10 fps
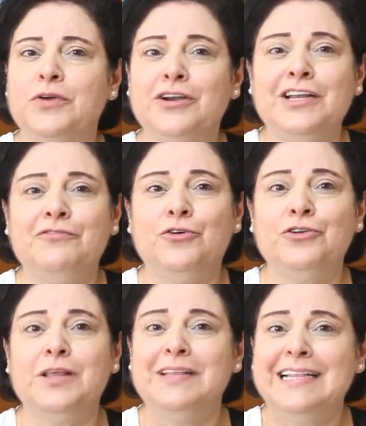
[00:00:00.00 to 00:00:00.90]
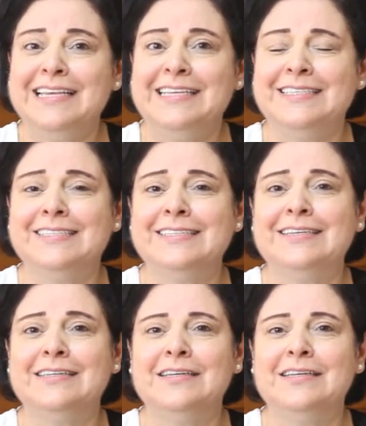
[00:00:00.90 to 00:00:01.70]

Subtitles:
merely for the Middle East,